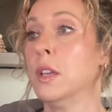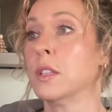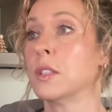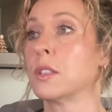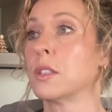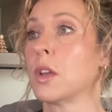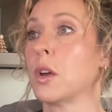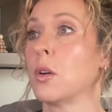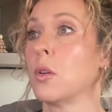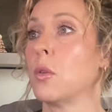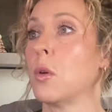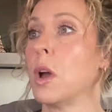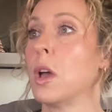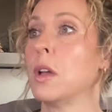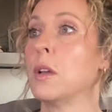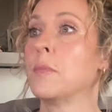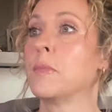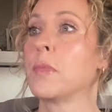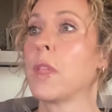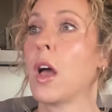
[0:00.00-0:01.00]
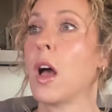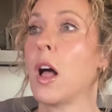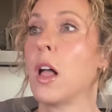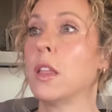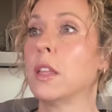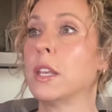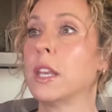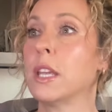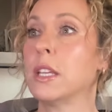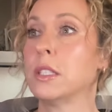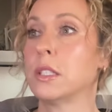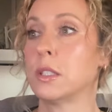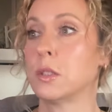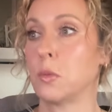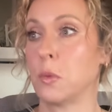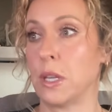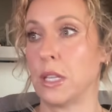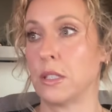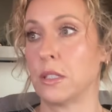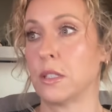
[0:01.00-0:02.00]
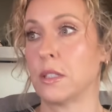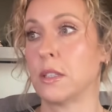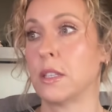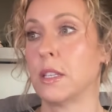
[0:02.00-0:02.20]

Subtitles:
So Holiday Sweets.